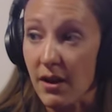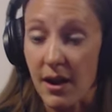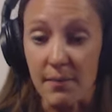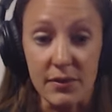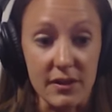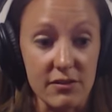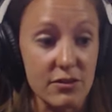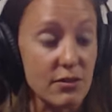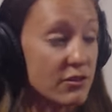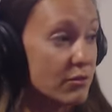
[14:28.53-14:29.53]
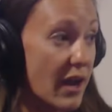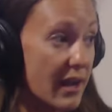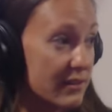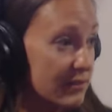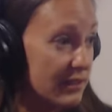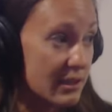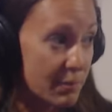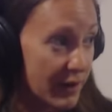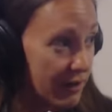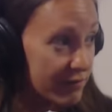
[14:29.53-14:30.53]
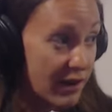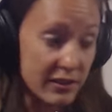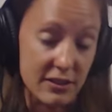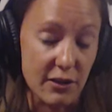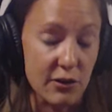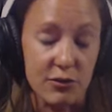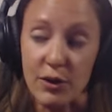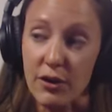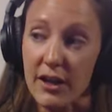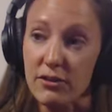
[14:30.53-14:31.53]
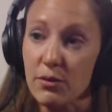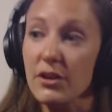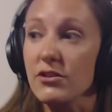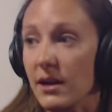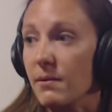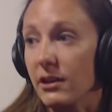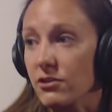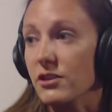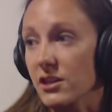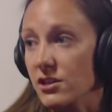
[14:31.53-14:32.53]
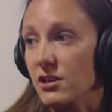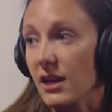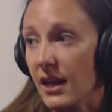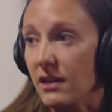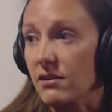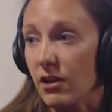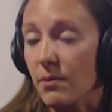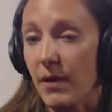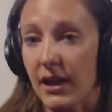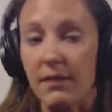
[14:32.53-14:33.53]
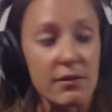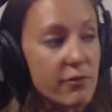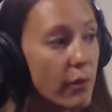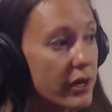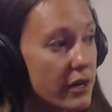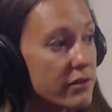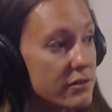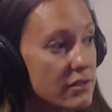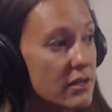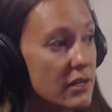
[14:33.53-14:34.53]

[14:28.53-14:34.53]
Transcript: Um, the students were excellent. The parent volunteers were great. So we're going to try to make a tradition again to go back every four years.